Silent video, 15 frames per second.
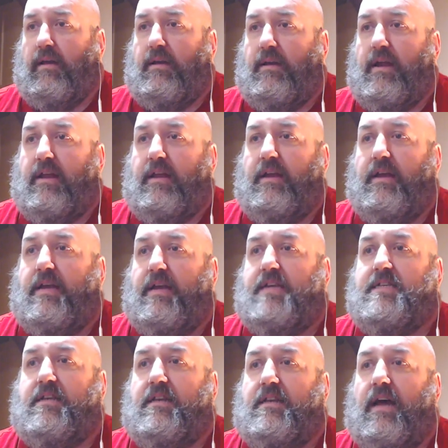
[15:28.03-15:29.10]
Nenny
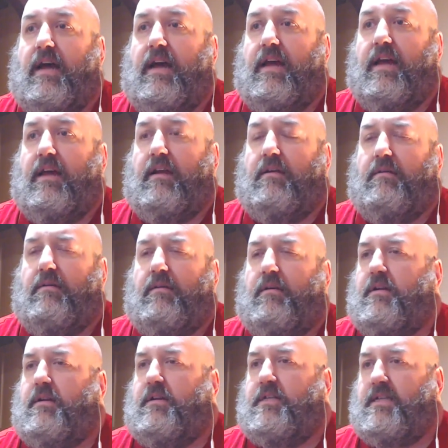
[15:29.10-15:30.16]
isn't it
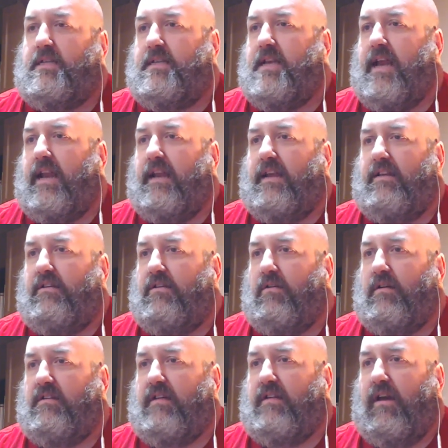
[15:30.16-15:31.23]
says Nenny, it's
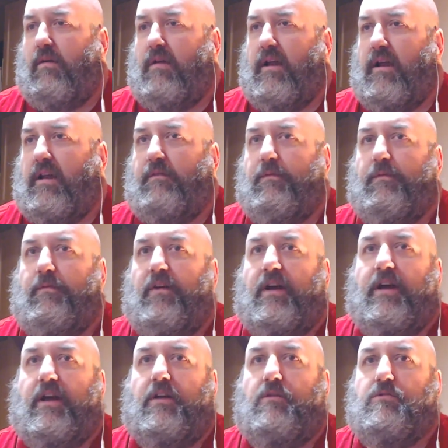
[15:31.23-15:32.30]
not, it's El Nenny.
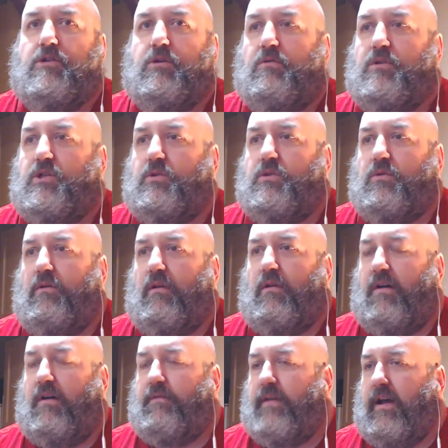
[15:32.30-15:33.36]
Fucking who scored, sort your
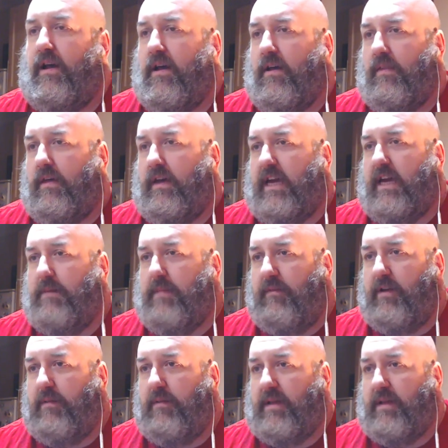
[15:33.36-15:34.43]
life out. They keep
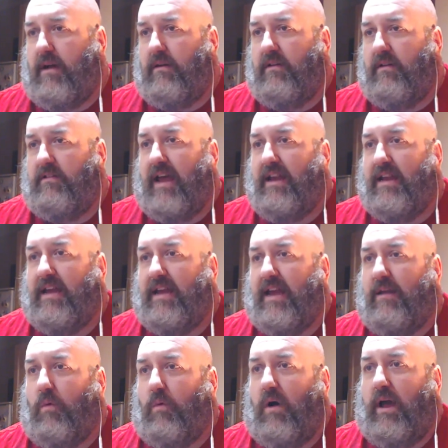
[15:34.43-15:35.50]
having him down as
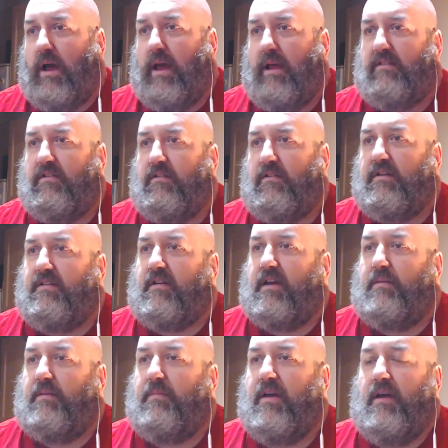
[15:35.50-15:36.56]
N-E-N-Y. That's not his
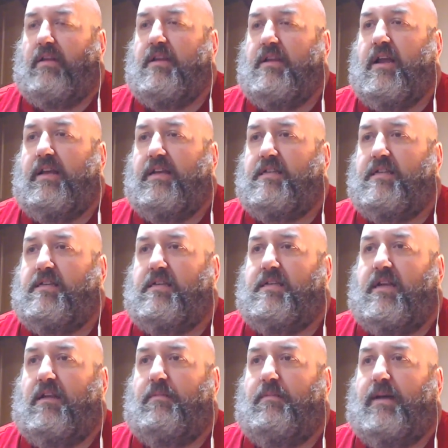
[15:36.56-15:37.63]
name. Nenny isn't a
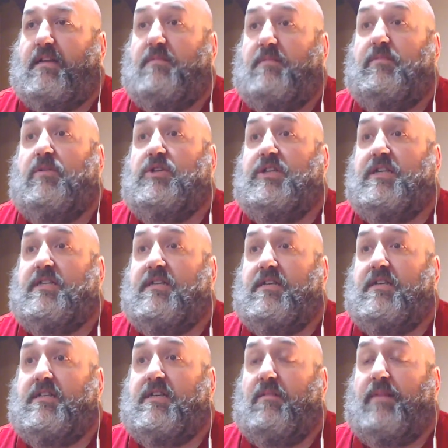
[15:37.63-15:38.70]
centre-back. Debuchy
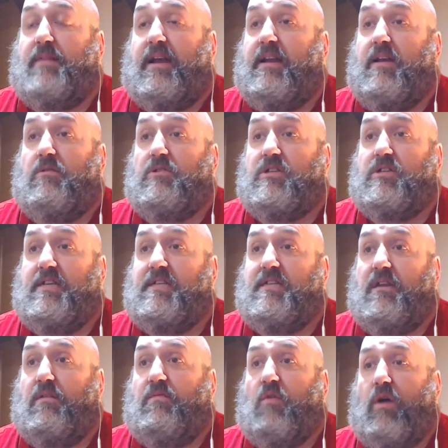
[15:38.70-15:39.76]
isn't a centre-back. Nelson
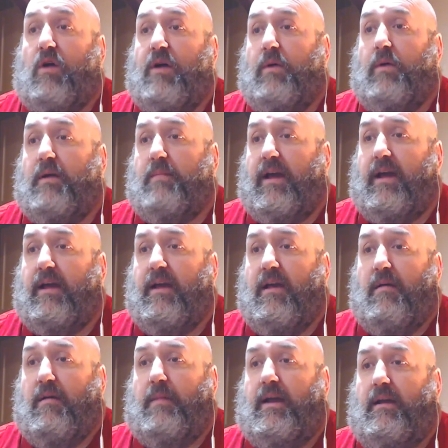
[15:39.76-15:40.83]
isn't a right wing-back.
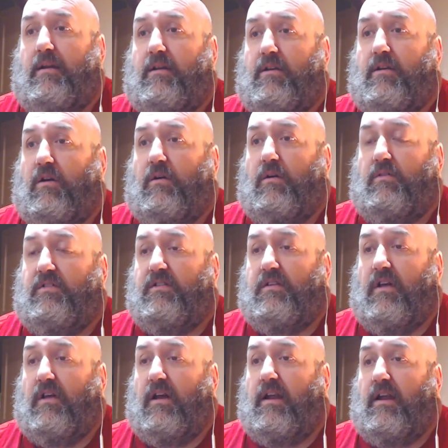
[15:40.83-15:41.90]
Maitland-Niles
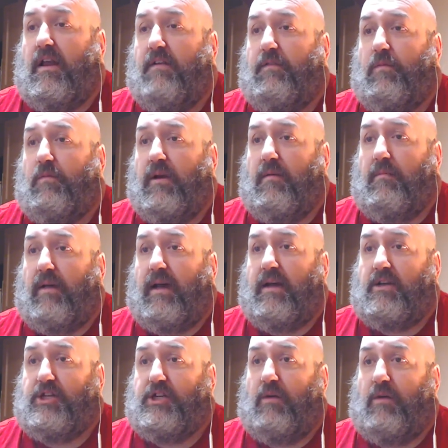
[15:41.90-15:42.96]
isn't a left
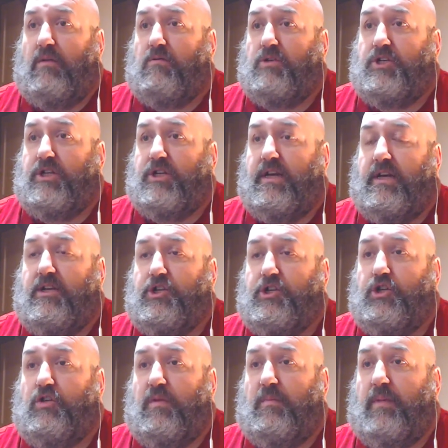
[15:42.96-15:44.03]
wing-back. Jack Wilshere
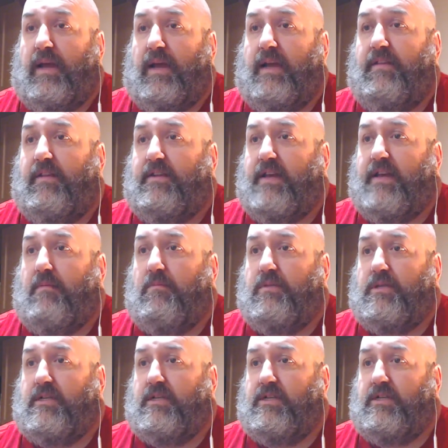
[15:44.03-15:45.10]
shouldn't be playing in the 10
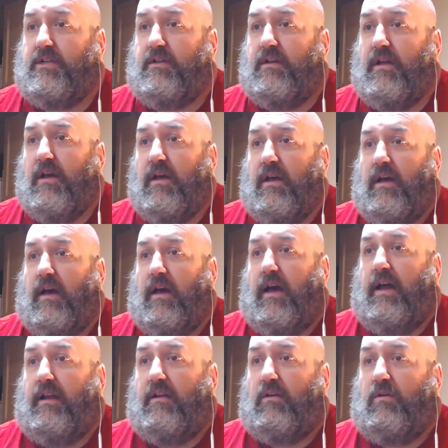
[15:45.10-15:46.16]
position.
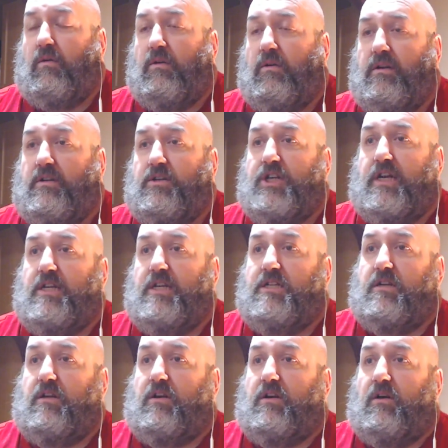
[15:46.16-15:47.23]
And according to
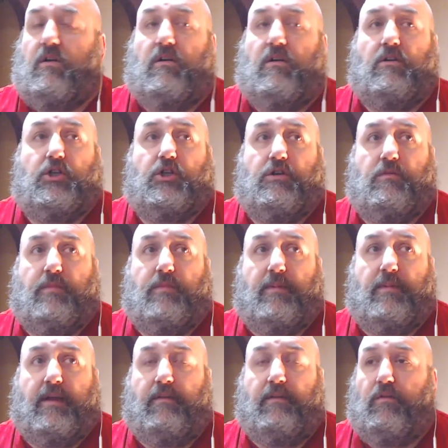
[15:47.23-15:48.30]
Jason, Coquelin shouldn't be
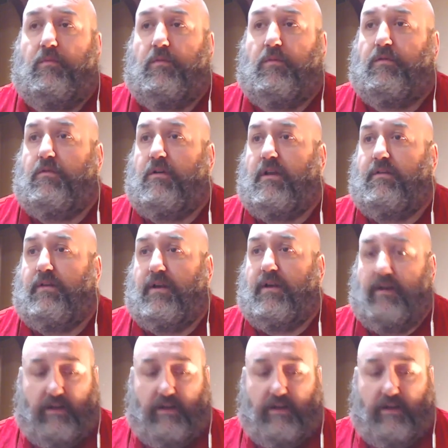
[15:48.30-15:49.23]
playing football for a living.